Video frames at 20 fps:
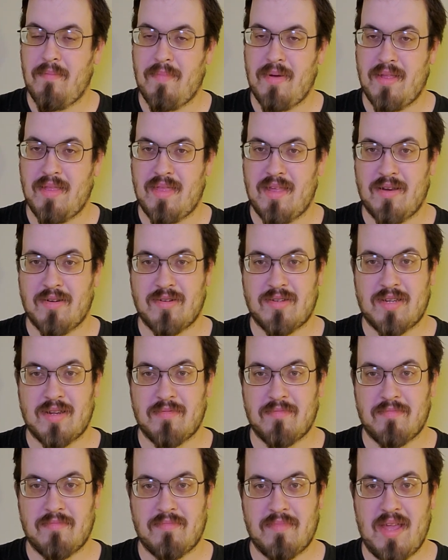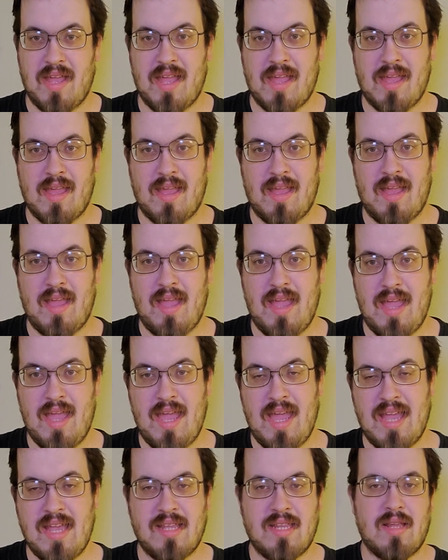But there's some
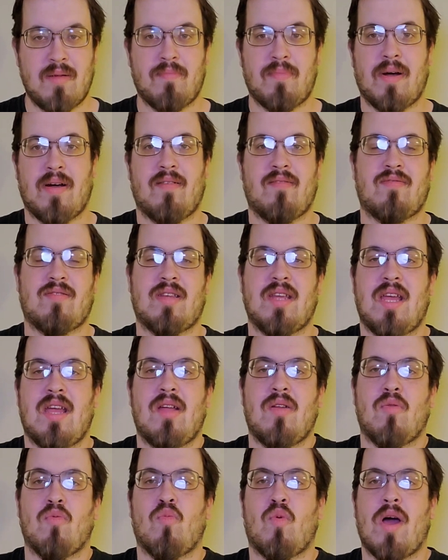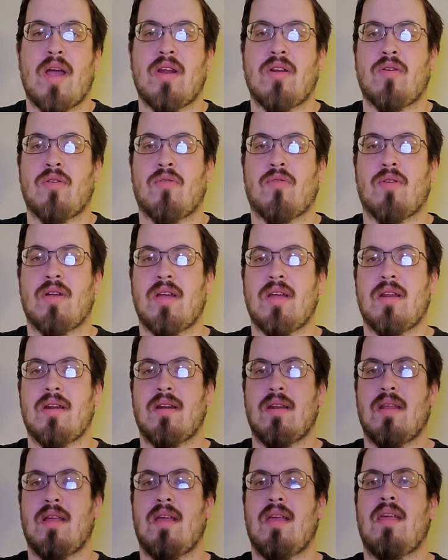easy buffs in white and
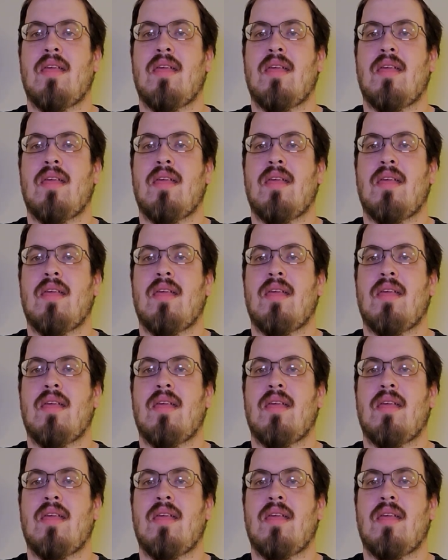green